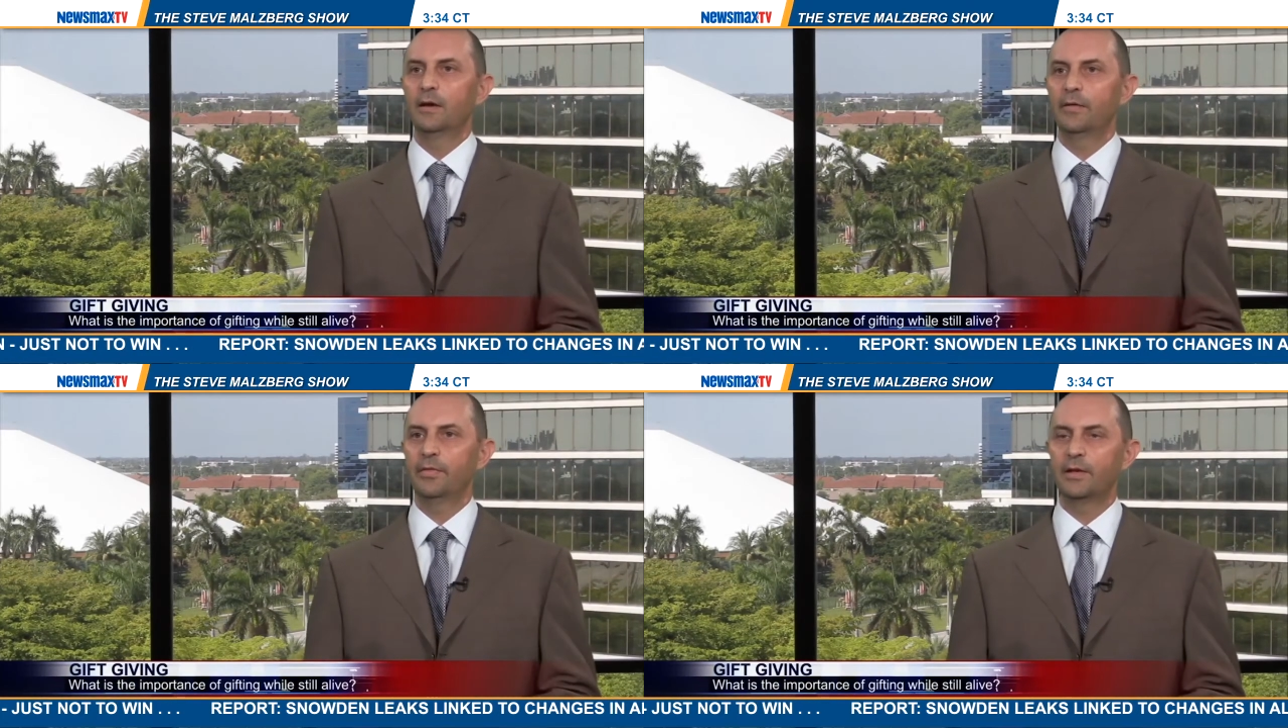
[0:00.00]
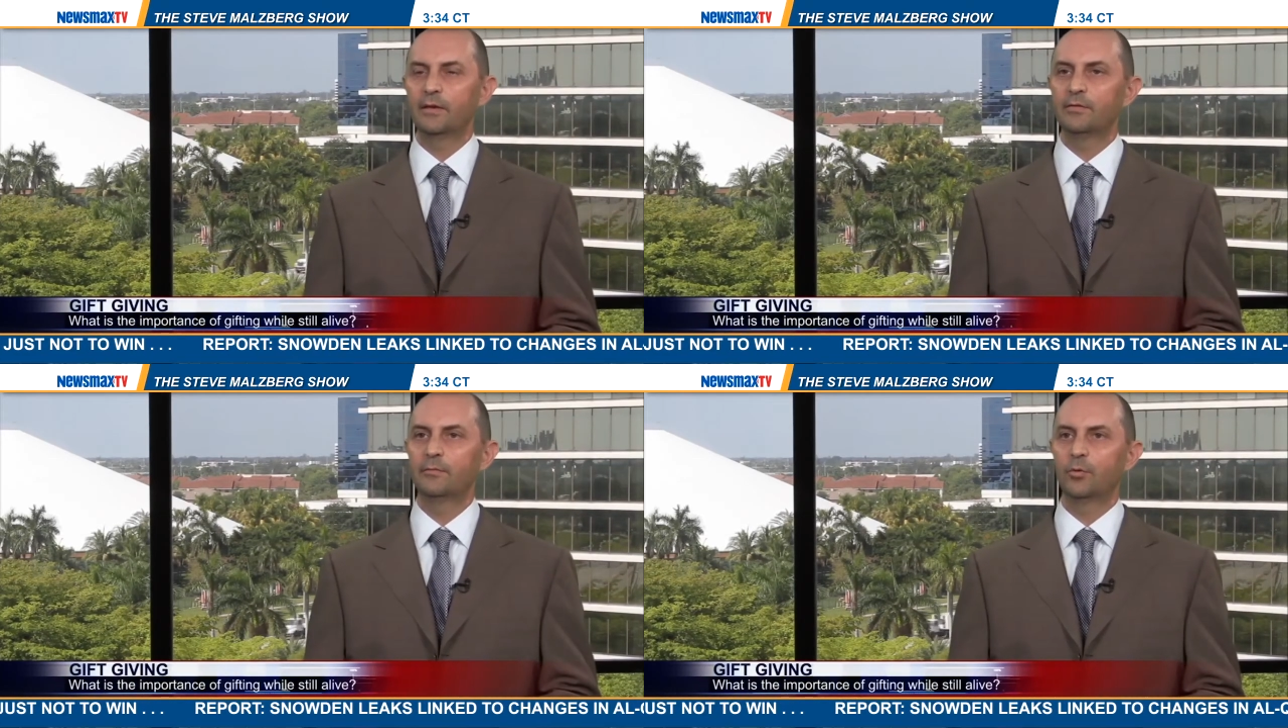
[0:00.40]
I
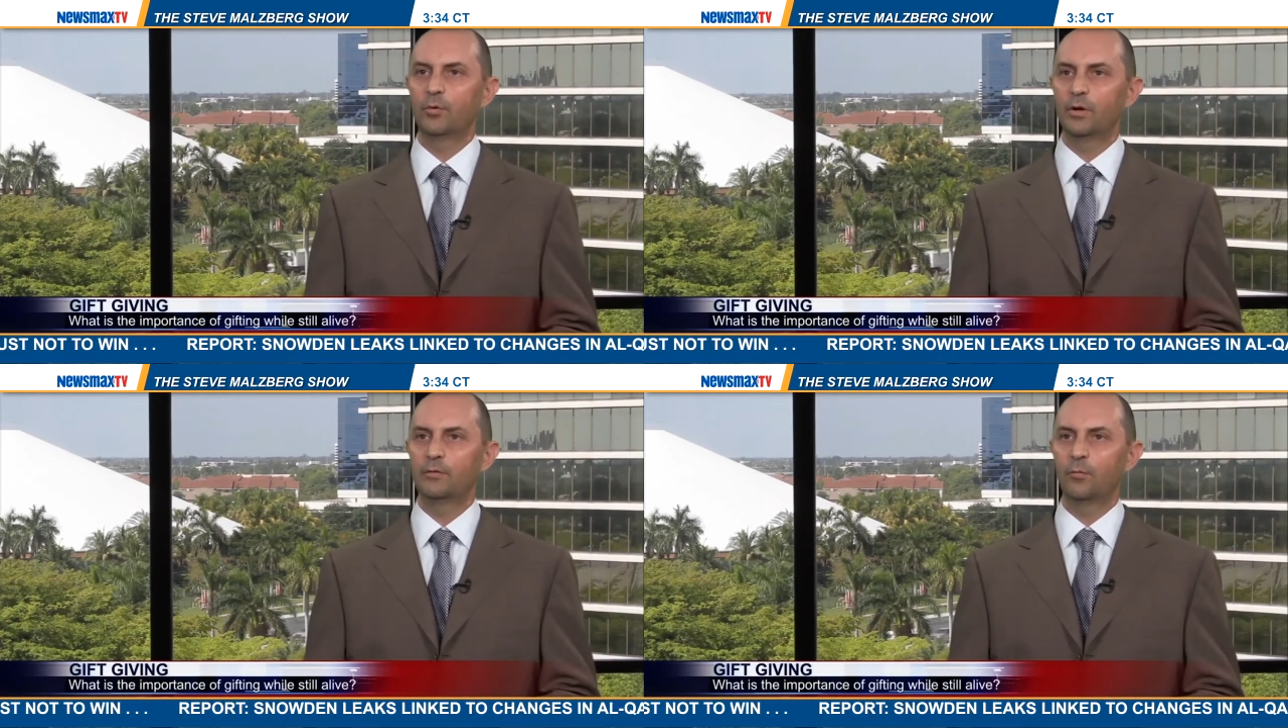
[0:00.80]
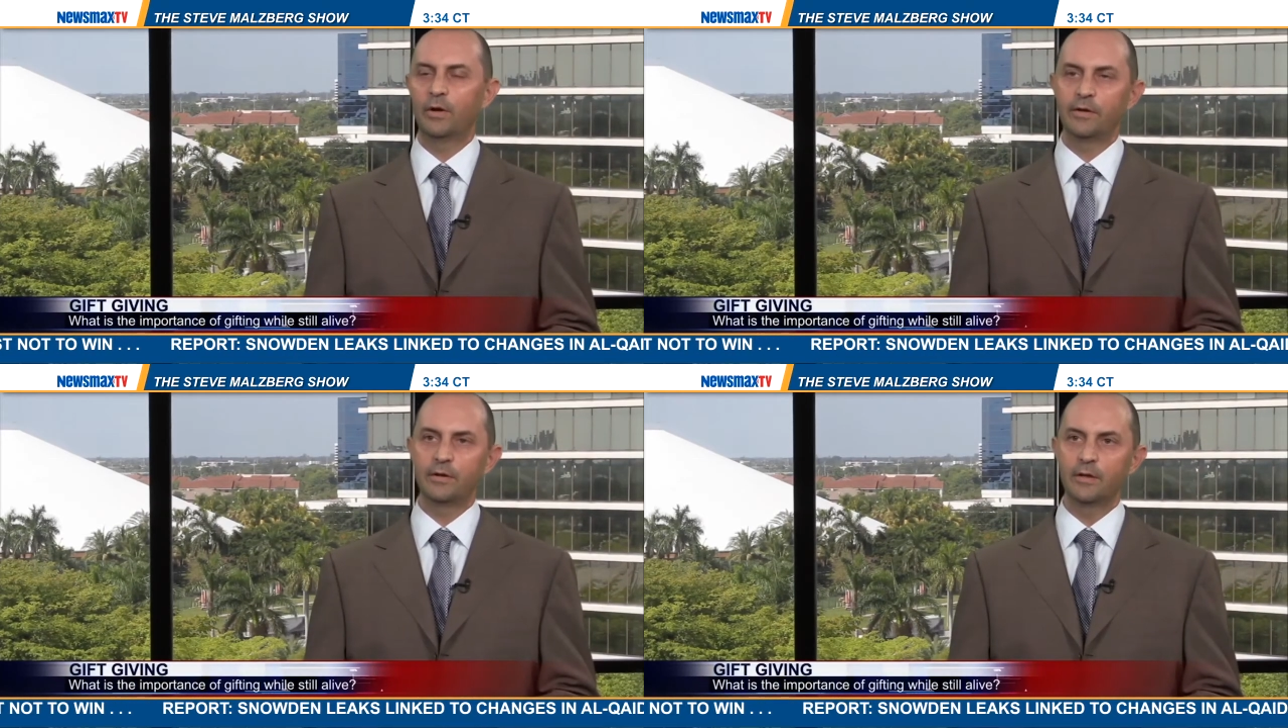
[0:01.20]
think it's important
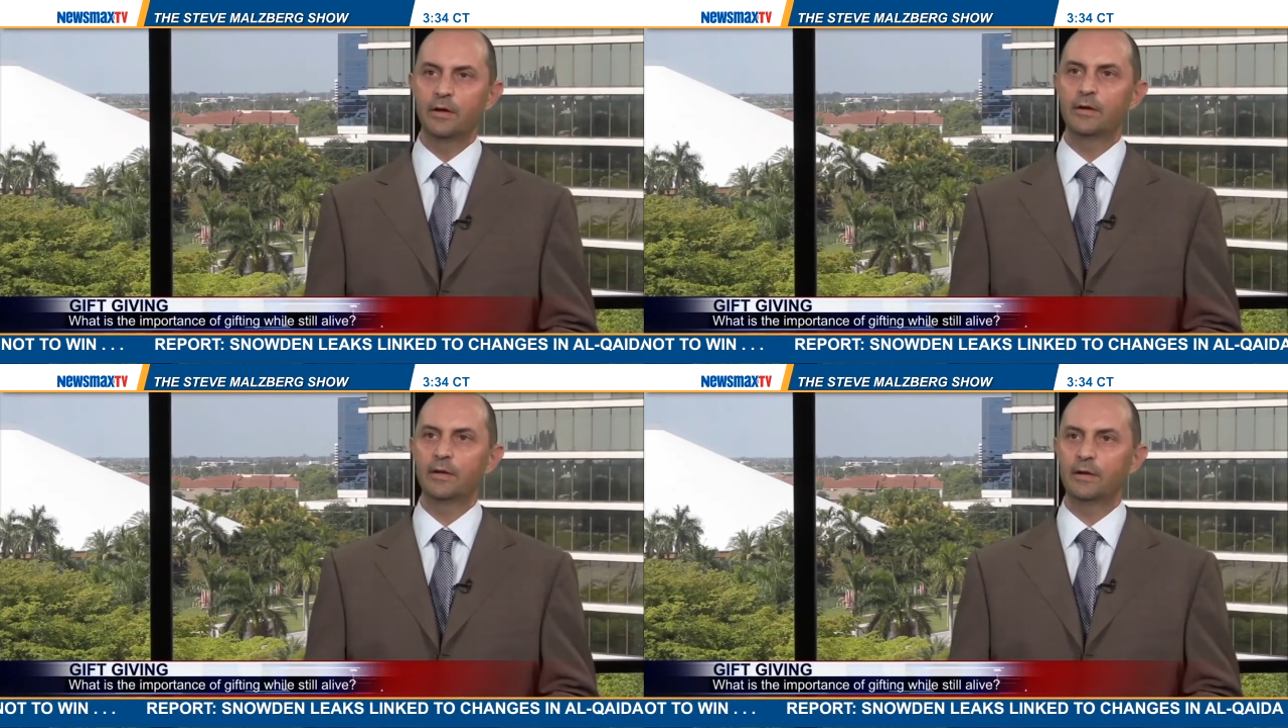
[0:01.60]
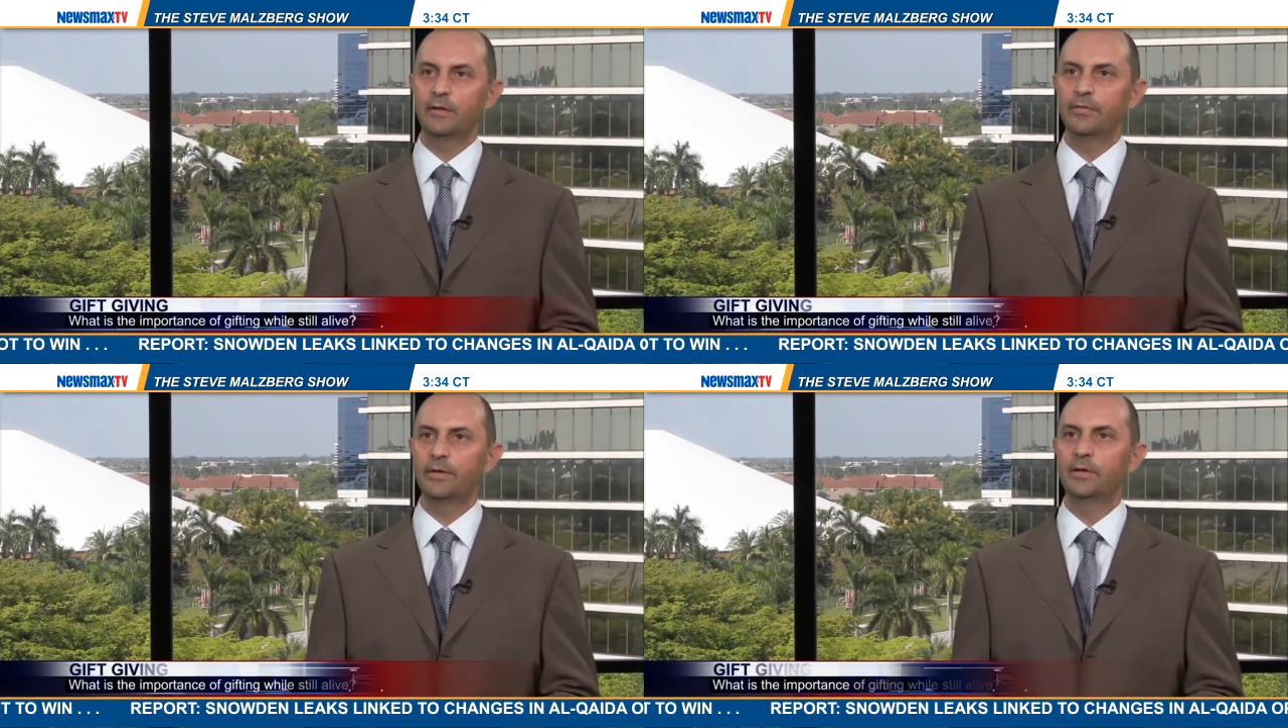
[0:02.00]
while you're young and
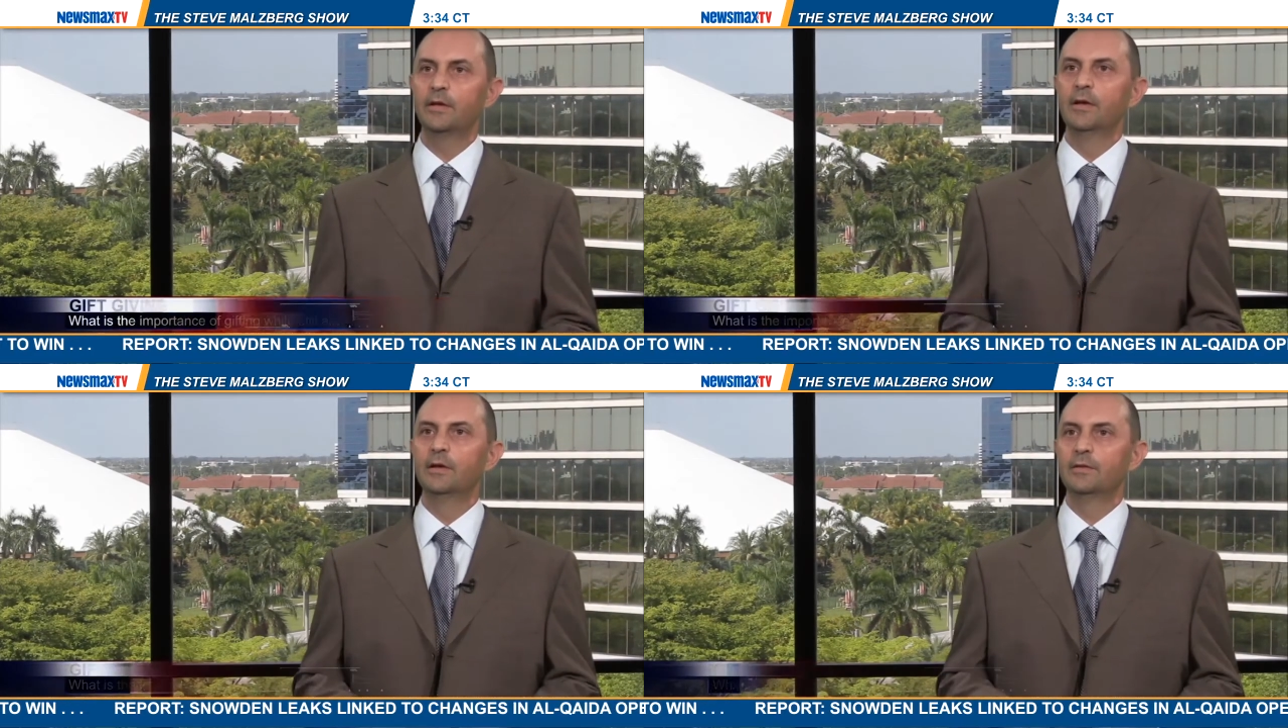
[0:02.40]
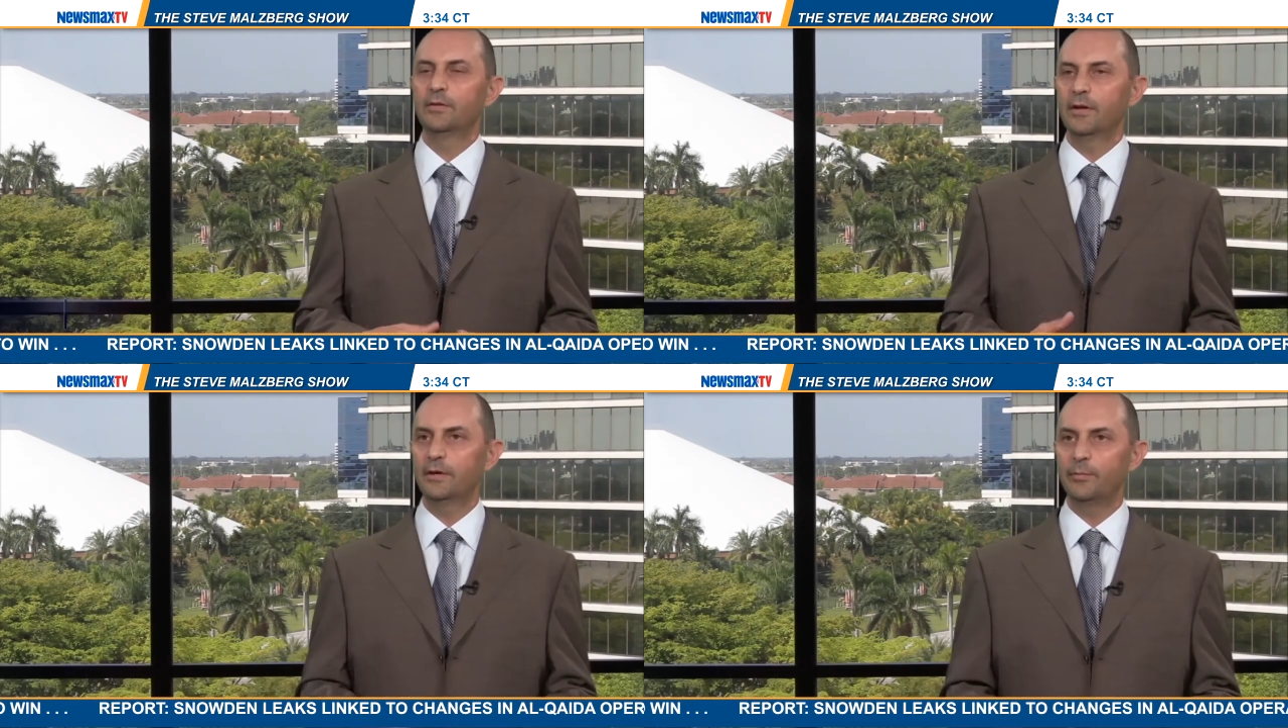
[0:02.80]
healthy
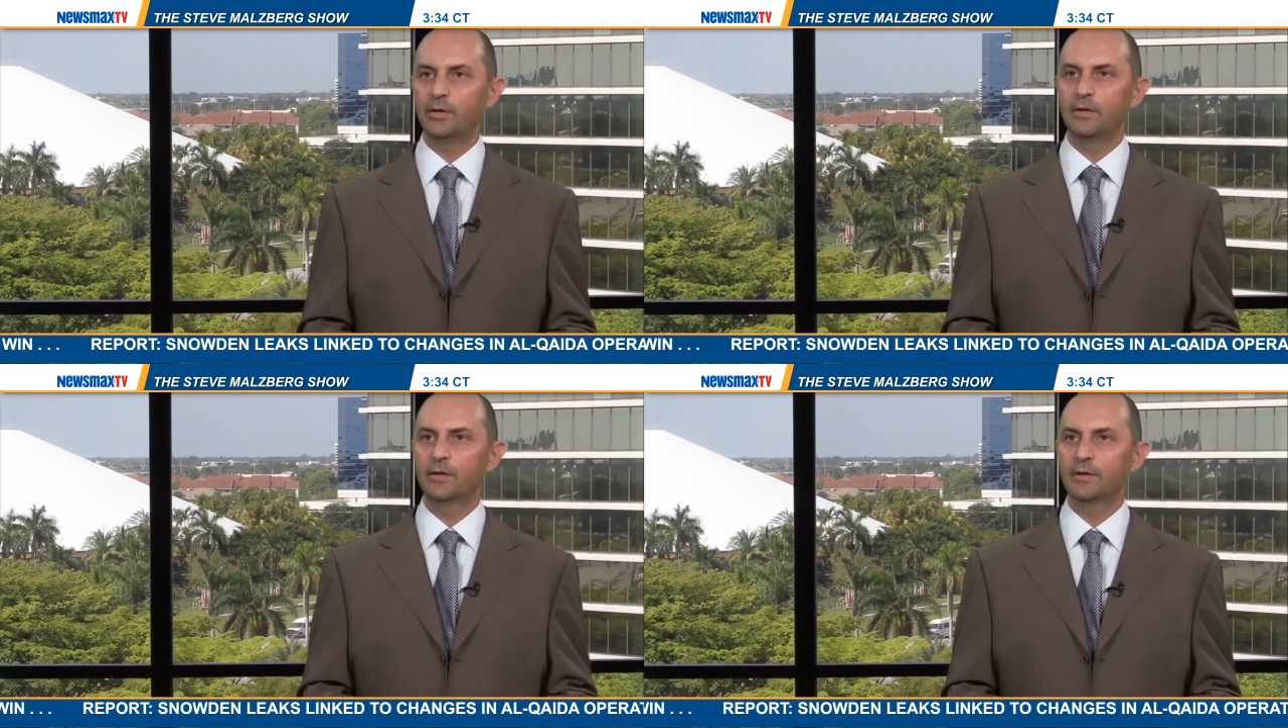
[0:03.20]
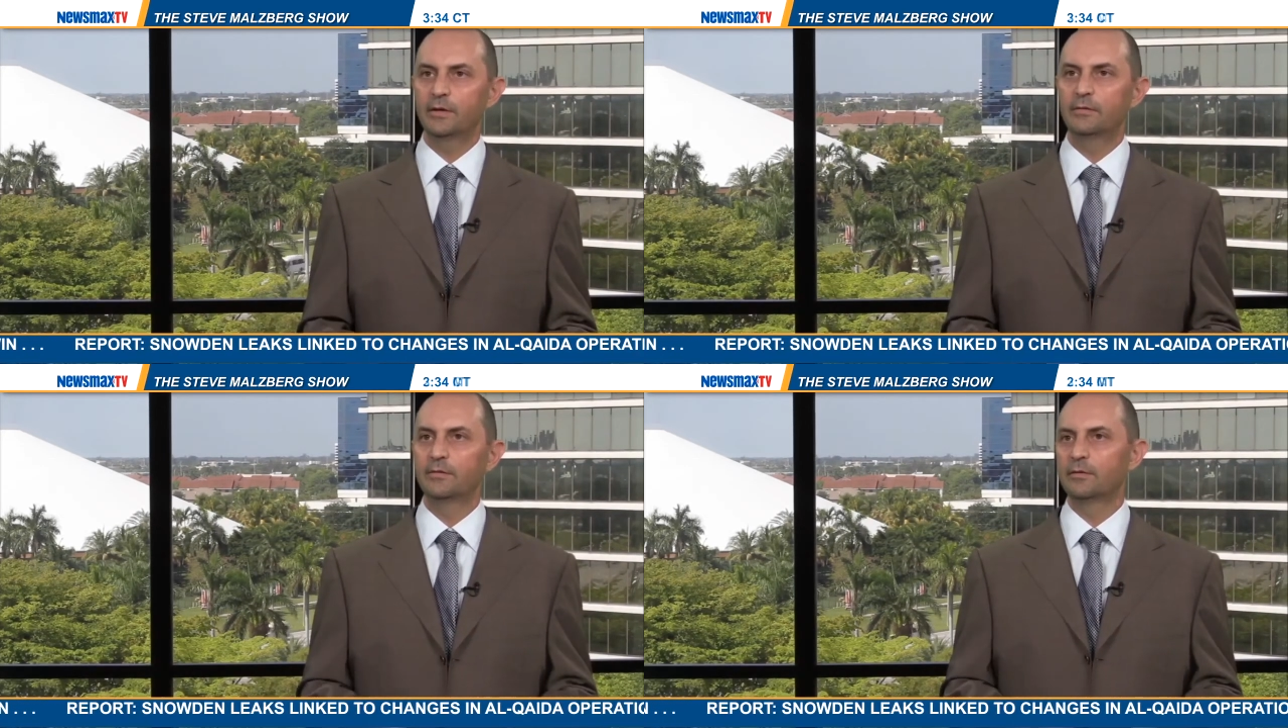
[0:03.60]
to help your
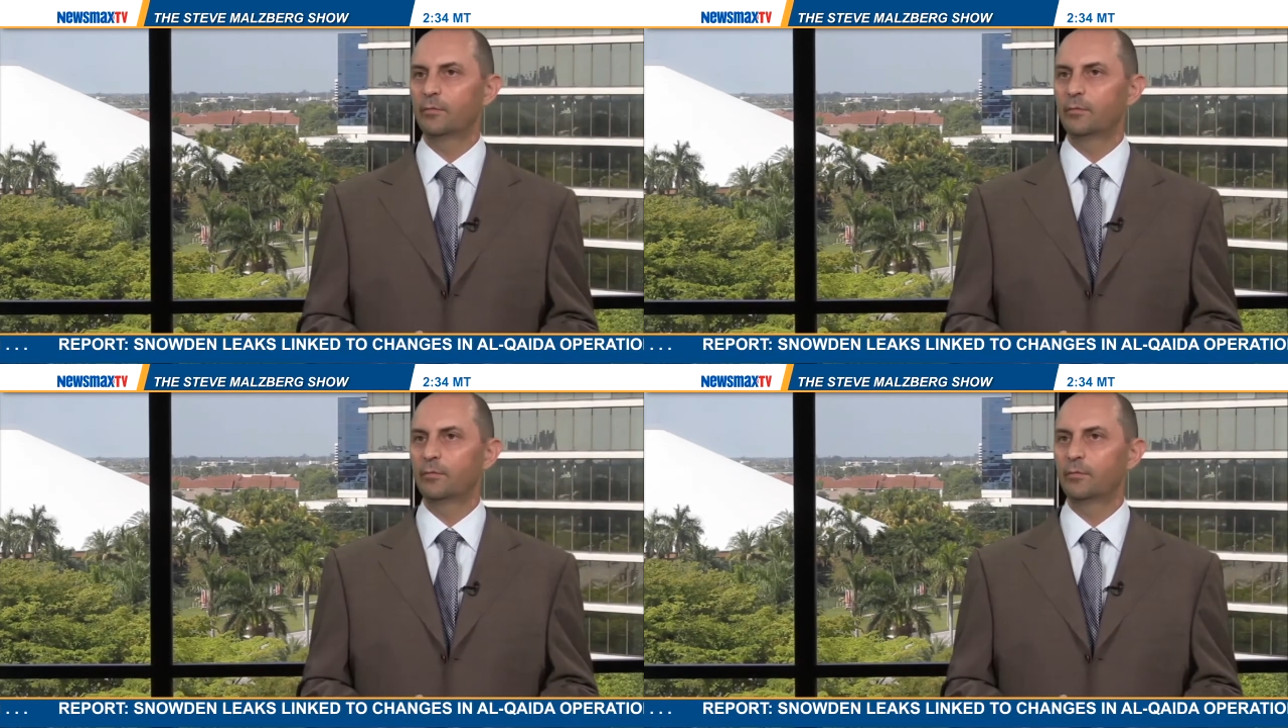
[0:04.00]
kids,